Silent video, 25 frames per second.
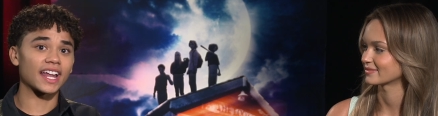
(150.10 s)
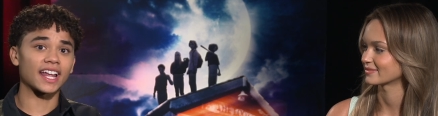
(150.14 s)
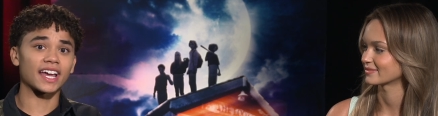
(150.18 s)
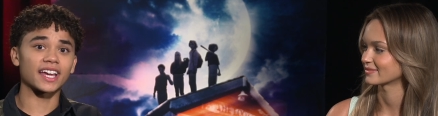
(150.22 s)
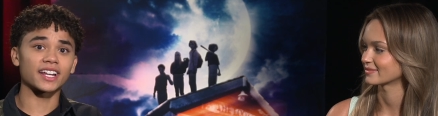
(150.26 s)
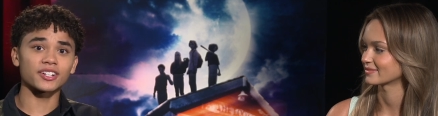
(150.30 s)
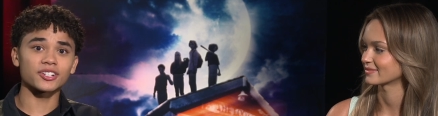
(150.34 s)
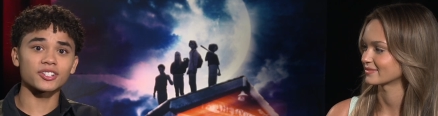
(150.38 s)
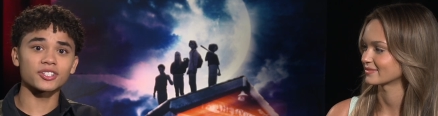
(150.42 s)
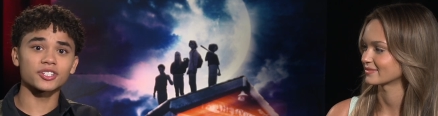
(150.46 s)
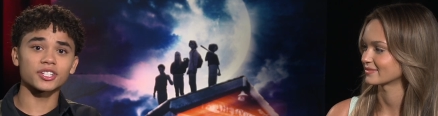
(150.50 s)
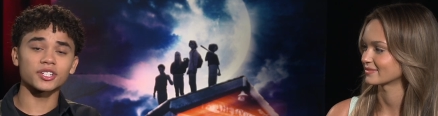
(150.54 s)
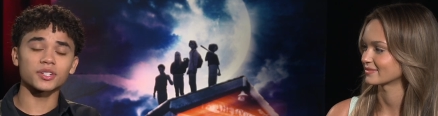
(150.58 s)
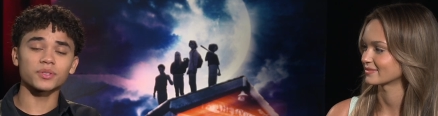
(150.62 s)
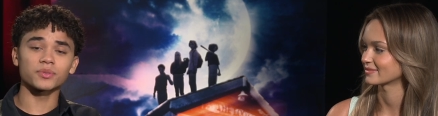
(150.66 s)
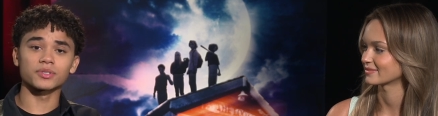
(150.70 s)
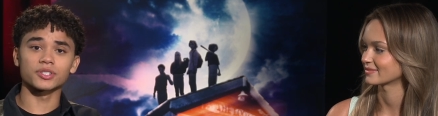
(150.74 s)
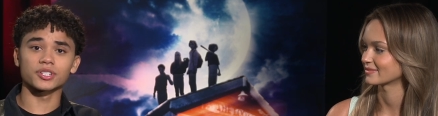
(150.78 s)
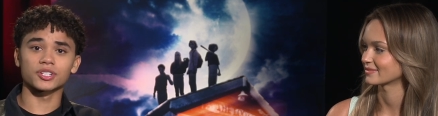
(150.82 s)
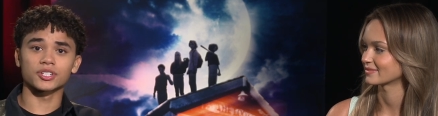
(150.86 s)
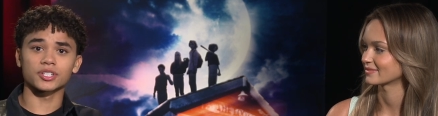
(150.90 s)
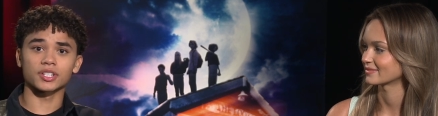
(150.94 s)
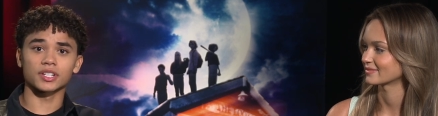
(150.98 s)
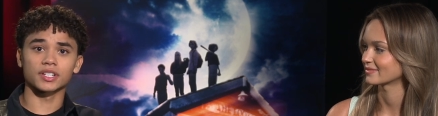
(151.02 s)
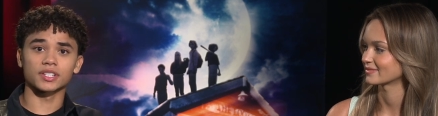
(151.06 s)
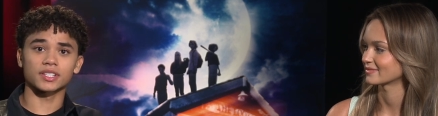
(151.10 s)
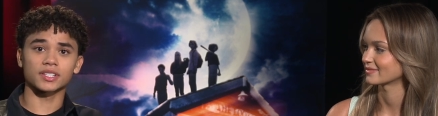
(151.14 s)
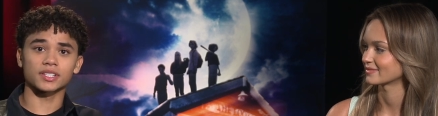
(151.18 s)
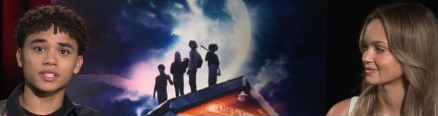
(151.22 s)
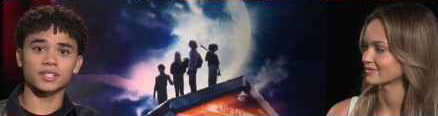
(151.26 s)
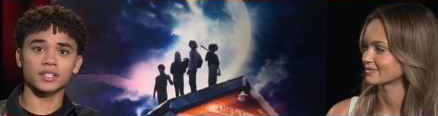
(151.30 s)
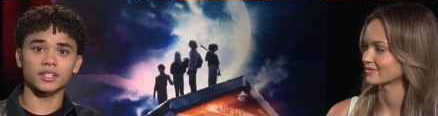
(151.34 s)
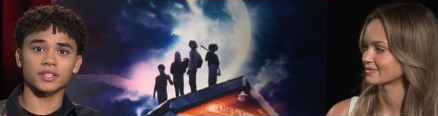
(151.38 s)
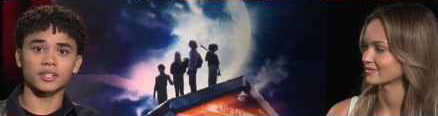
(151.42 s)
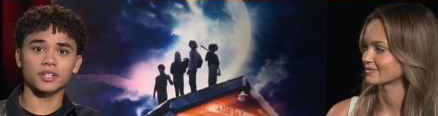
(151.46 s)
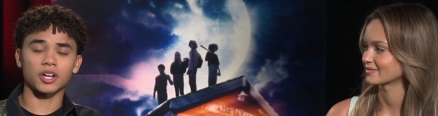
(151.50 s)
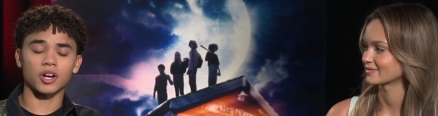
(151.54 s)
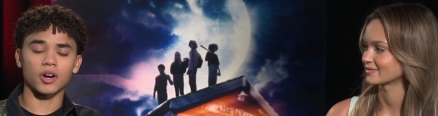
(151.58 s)
Speaker 1: energy was
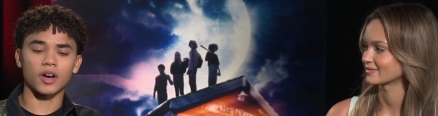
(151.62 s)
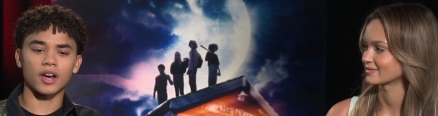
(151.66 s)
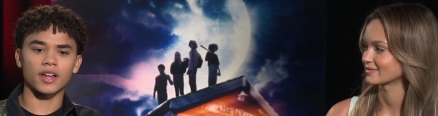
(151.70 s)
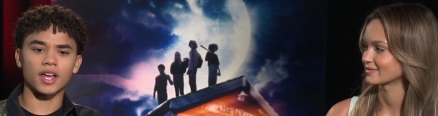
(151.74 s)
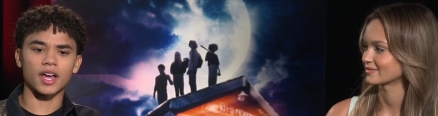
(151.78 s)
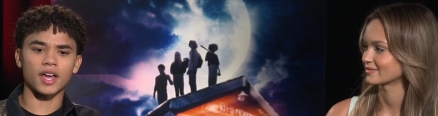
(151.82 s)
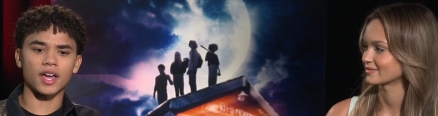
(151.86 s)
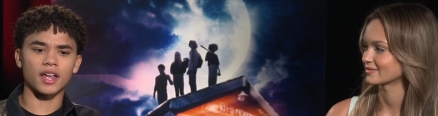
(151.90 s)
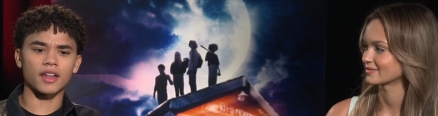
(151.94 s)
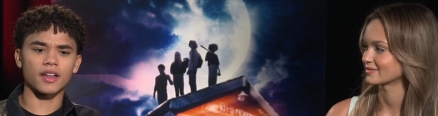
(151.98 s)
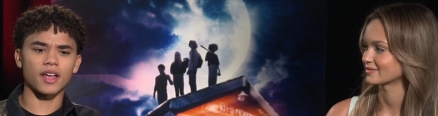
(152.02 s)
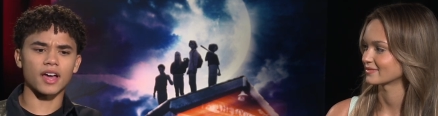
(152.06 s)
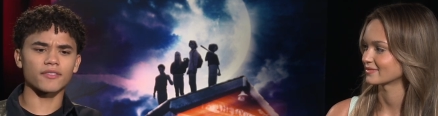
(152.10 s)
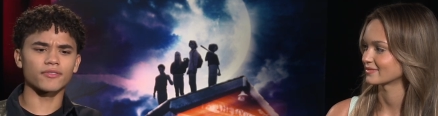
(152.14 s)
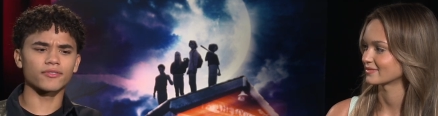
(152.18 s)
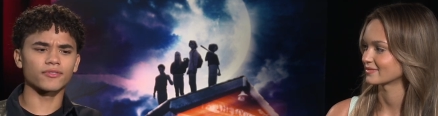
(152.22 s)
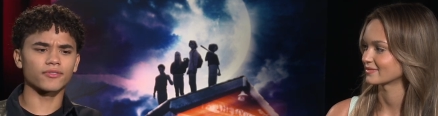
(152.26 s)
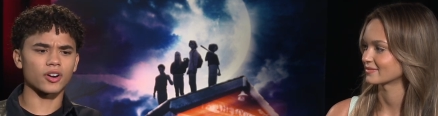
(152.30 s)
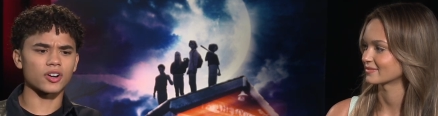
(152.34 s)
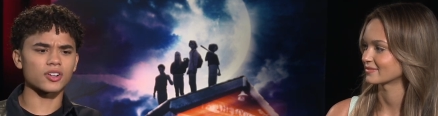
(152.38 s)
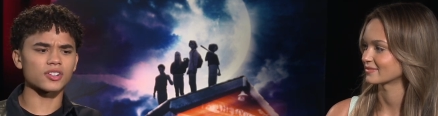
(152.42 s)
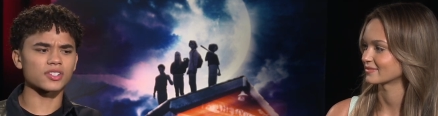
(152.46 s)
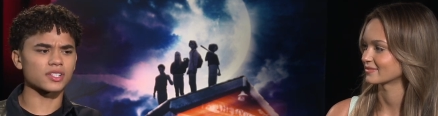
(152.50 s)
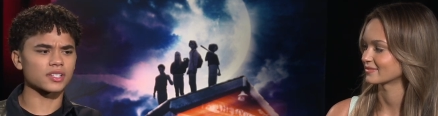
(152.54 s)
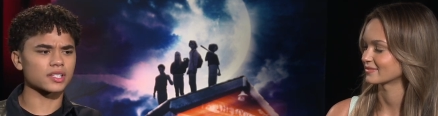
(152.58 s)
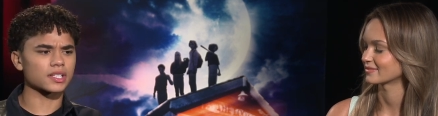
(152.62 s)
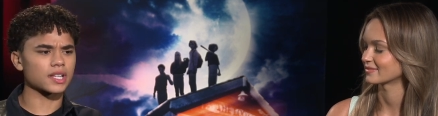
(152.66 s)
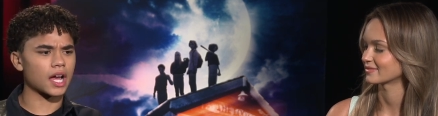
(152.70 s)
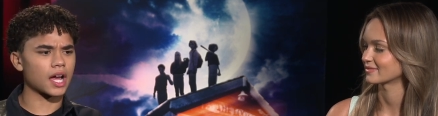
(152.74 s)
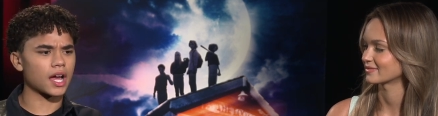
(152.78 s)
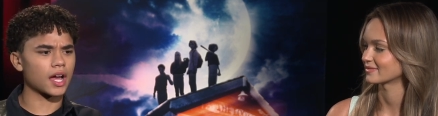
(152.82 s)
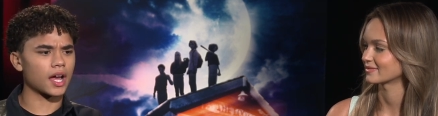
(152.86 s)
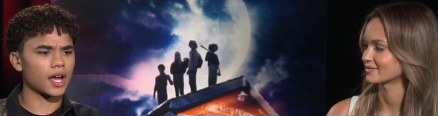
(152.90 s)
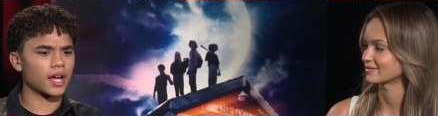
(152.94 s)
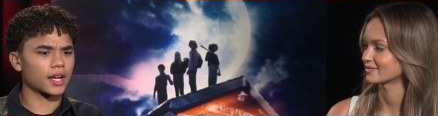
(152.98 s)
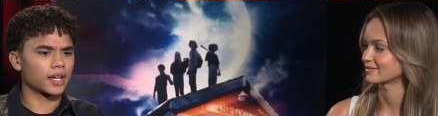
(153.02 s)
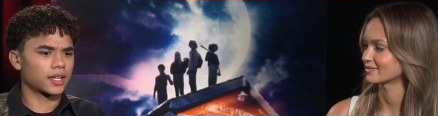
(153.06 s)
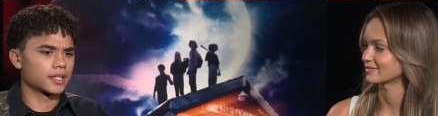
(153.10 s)
just you know at, at first I,